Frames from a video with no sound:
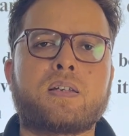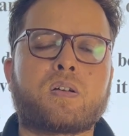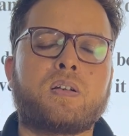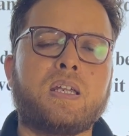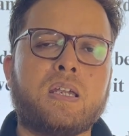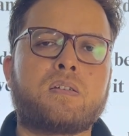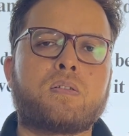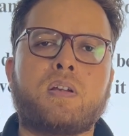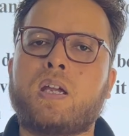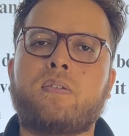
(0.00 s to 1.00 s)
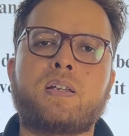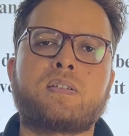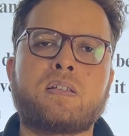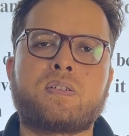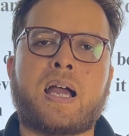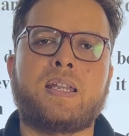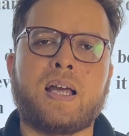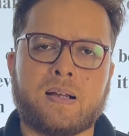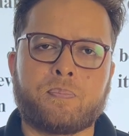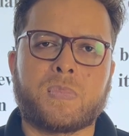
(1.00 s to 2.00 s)
or the issue here is that
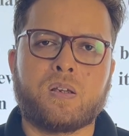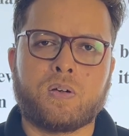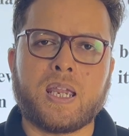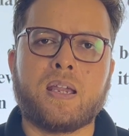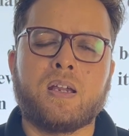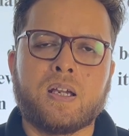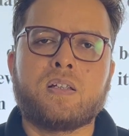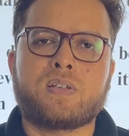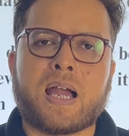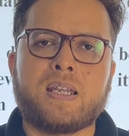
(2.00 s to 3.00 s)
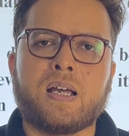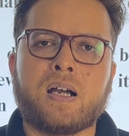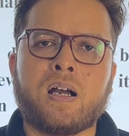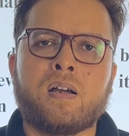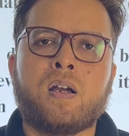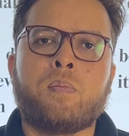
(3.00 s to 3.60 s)
China, okay, China,